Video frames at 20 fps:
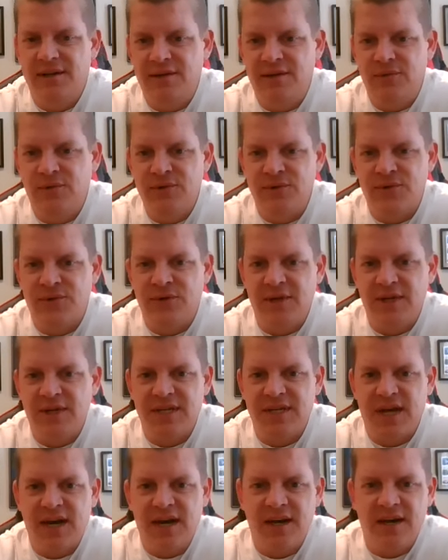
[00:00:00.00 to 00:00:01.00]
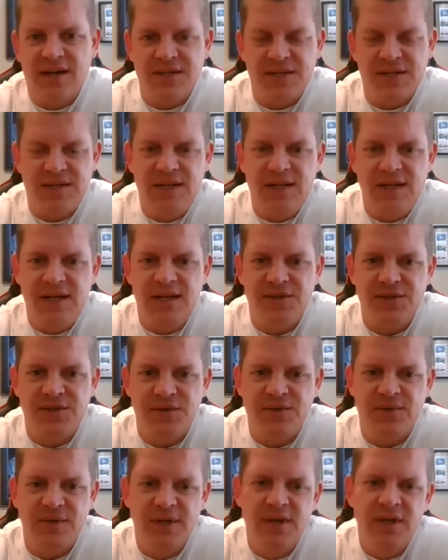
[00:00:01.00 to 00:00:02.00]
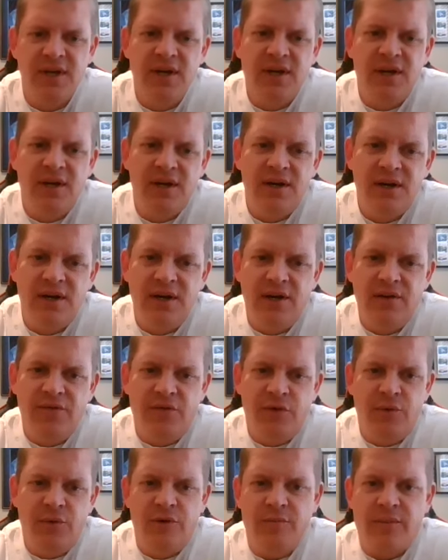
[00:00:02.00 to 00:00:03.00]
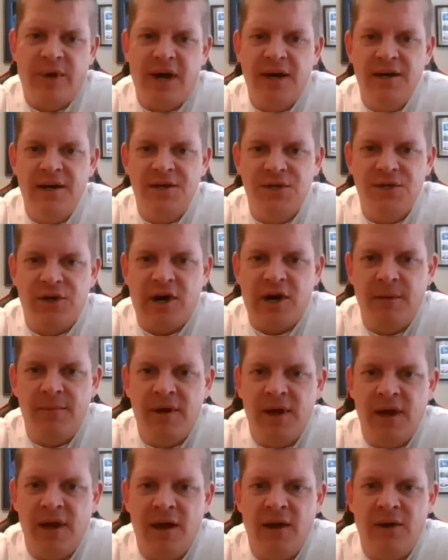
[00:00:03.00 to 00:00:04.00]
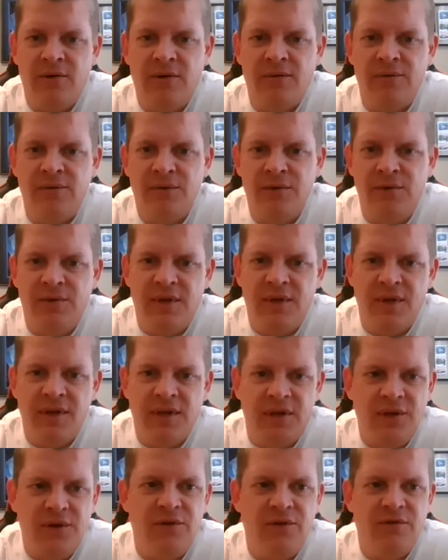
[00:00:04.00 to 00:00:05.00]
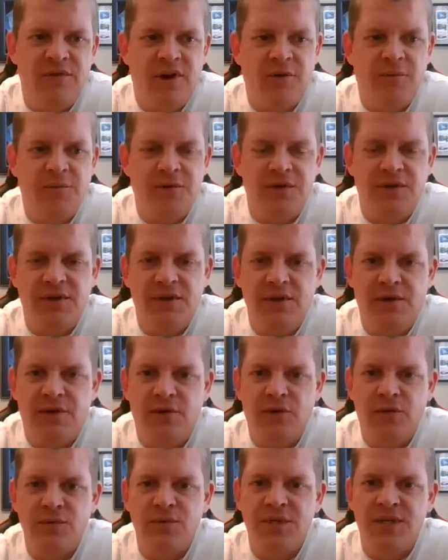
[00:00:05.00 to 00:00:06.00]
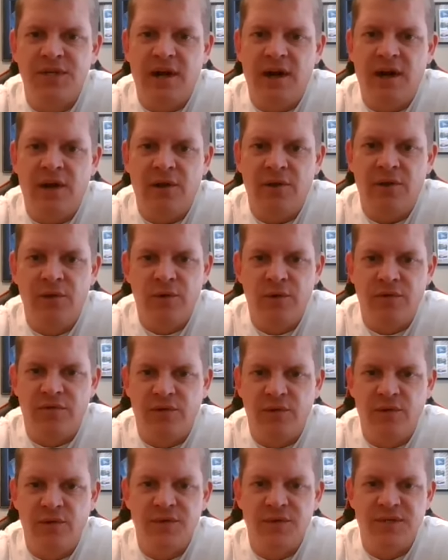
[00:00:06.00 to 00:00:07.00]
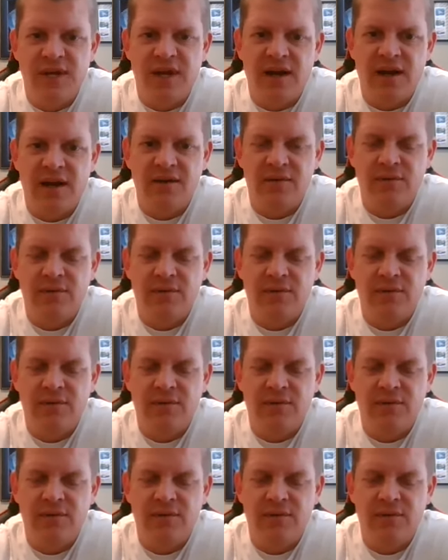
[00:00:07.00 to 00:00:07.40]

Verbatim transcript: it was really exciting to see. So, if you wouldn't mind describing how you think you developed your own style, who influenced that,